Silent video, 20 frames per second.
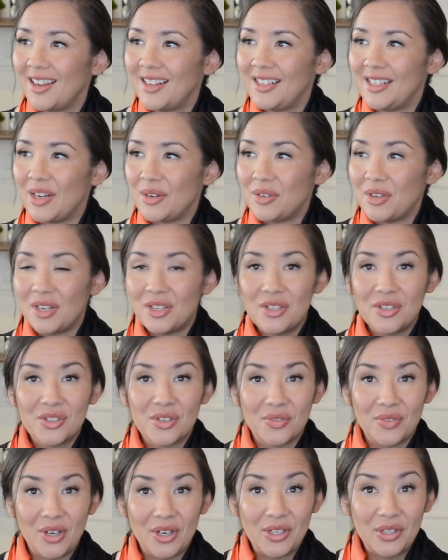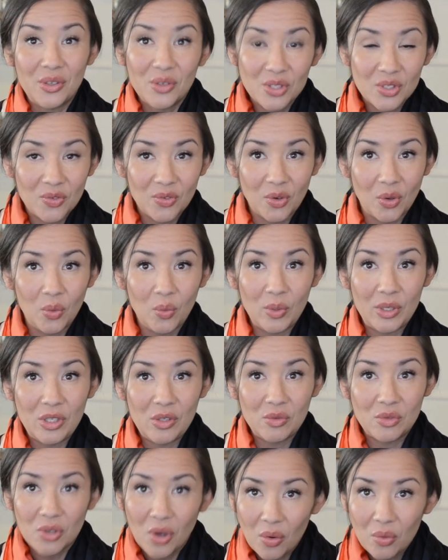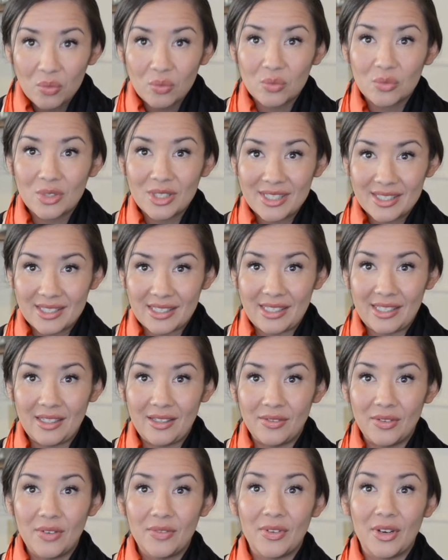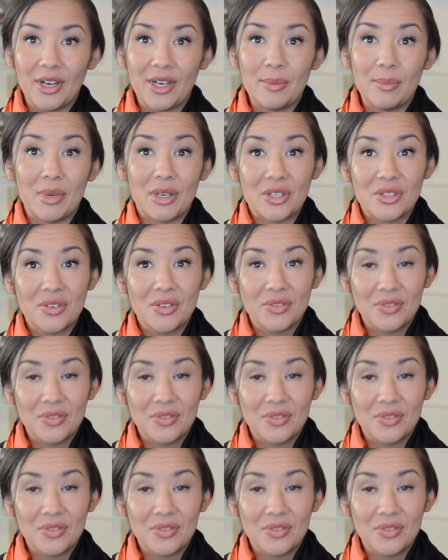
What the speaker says: Now, nudges are very useful when you don't receive very much